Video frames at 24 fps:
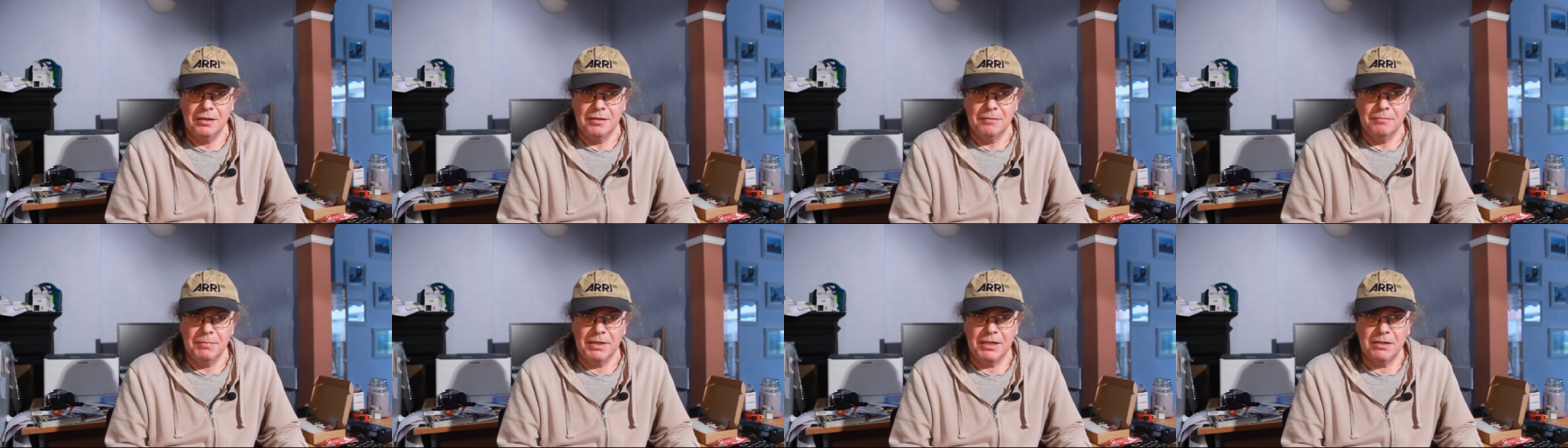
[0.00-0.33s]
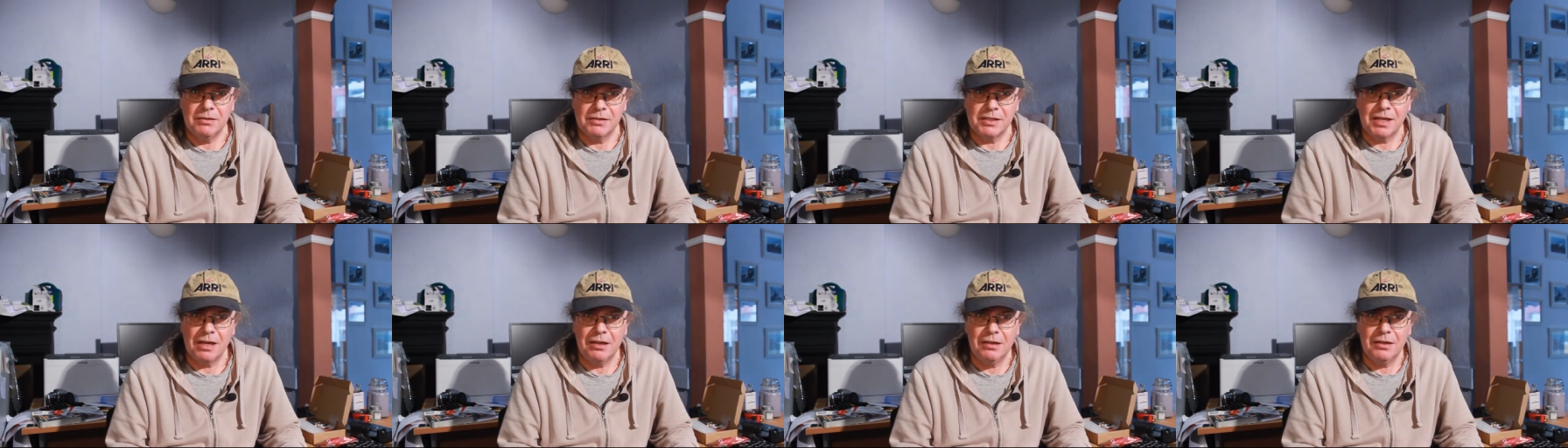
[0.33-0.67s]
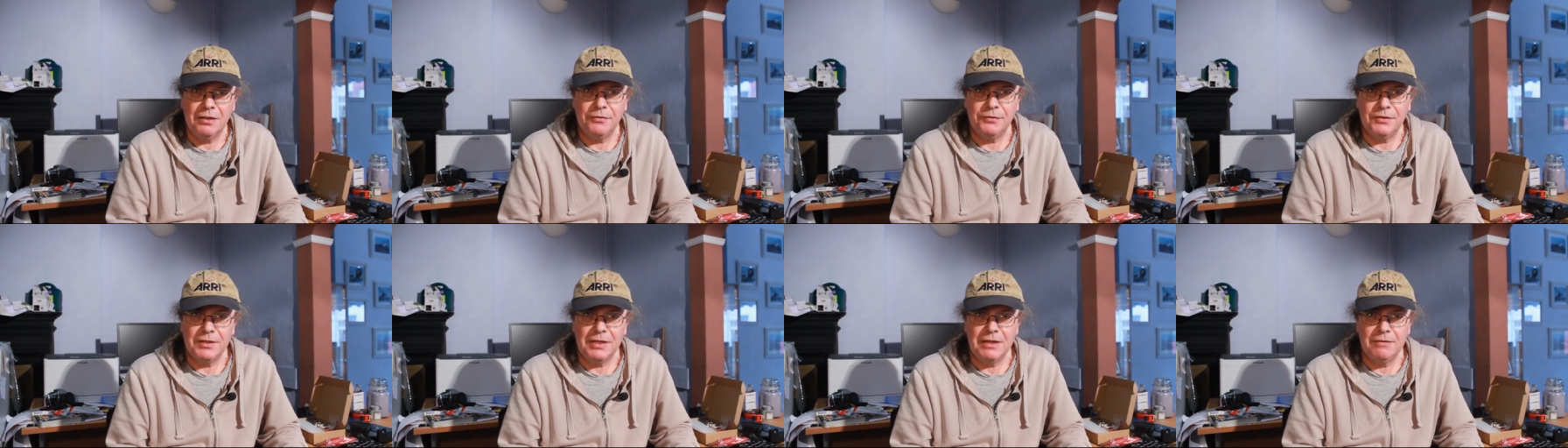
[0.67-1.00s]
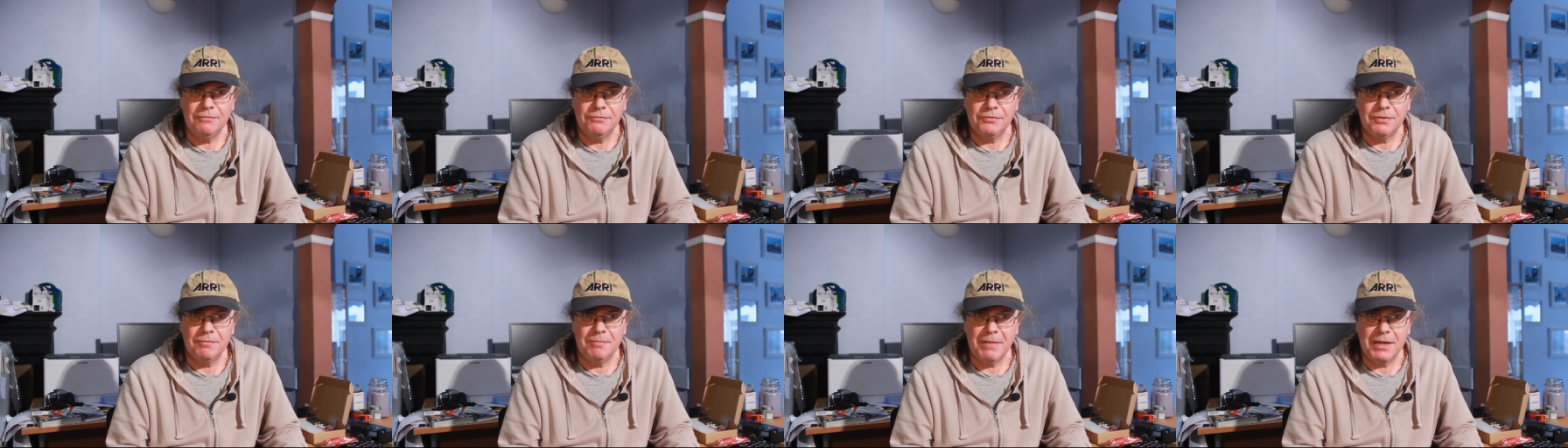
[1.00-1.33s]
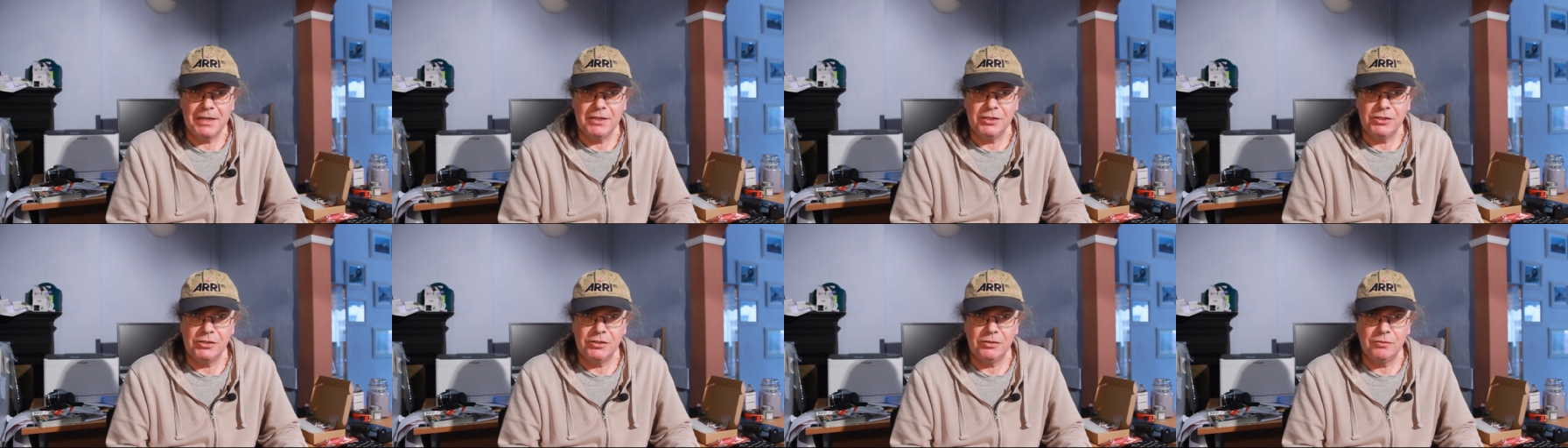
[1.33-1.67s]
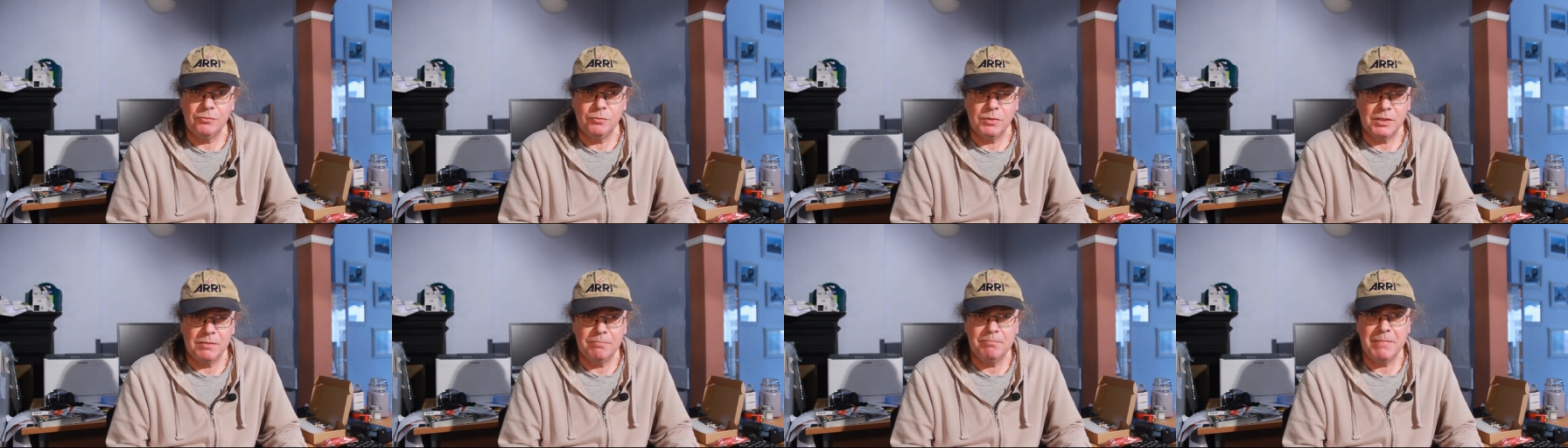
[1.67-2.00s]
because half the
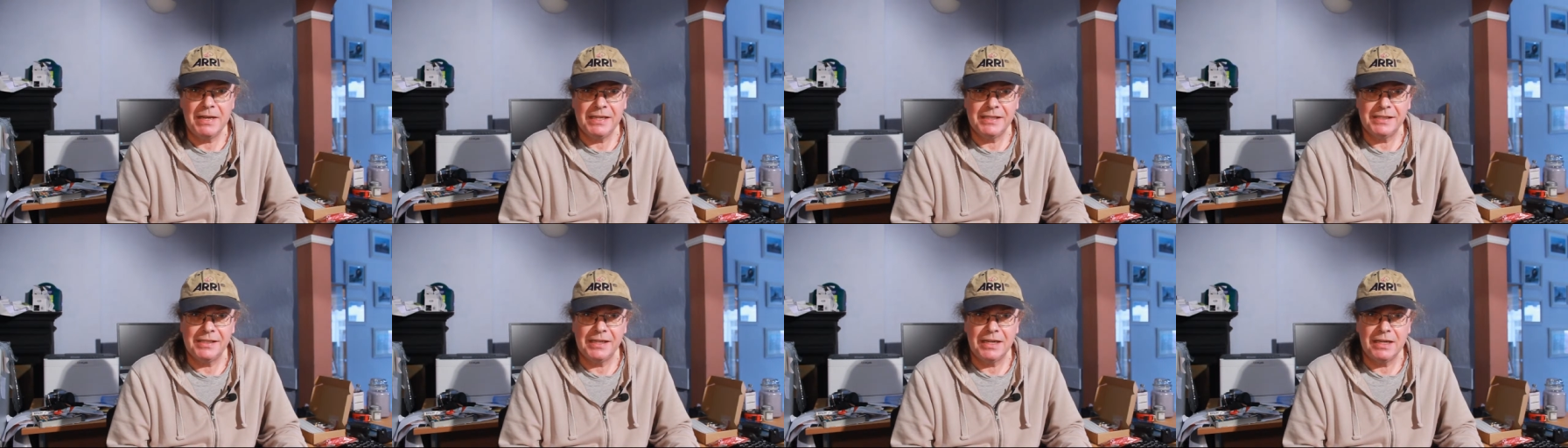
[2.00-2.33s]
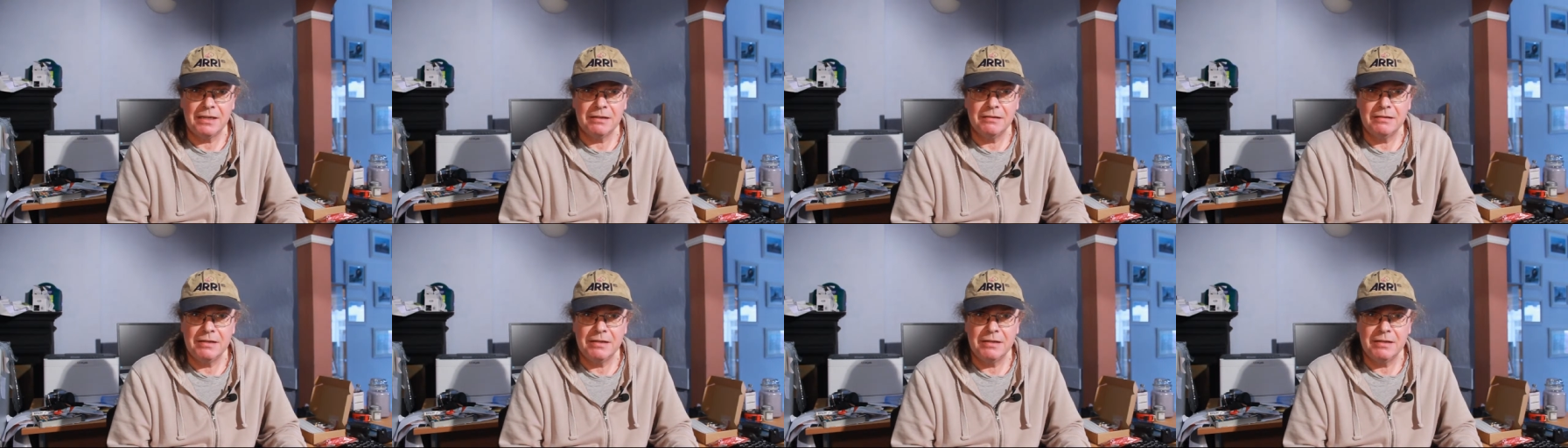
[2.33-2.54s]
information was missing